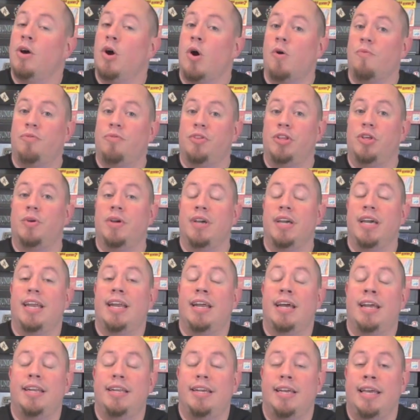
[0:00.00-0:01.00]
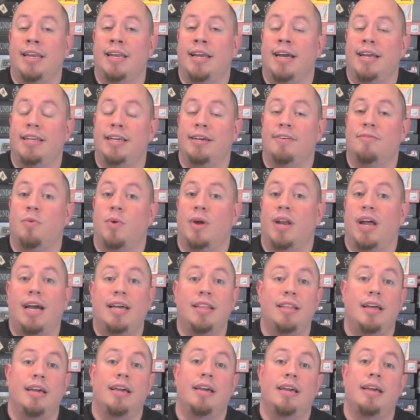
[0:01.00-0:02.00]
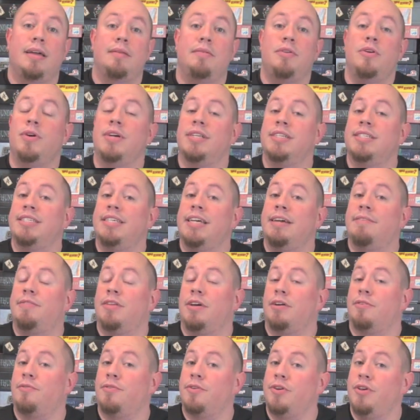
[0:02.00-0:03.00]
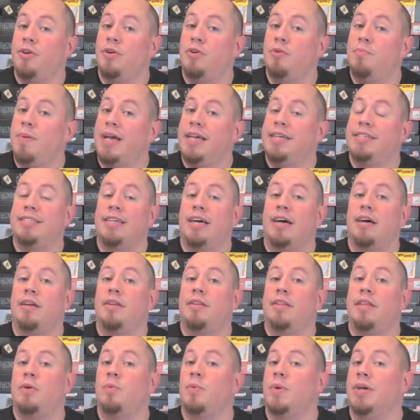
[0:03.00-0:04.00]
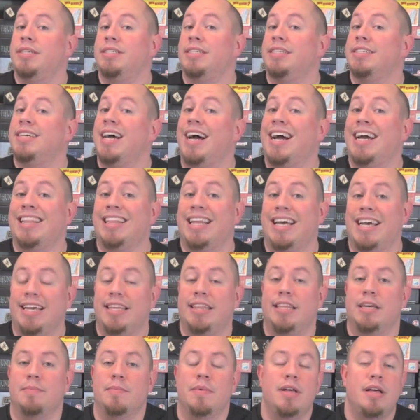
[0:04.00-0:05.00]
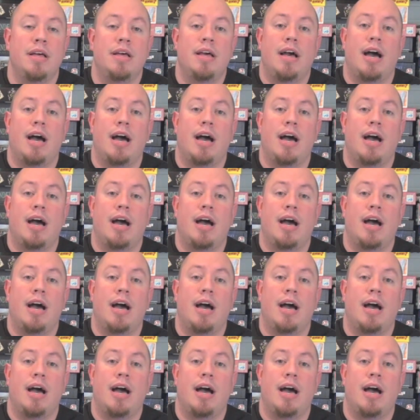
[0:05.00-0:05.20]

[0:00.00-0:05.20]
Hopefully you can get an idea of what I like, and you can see if they're for you based on the reasons I like them.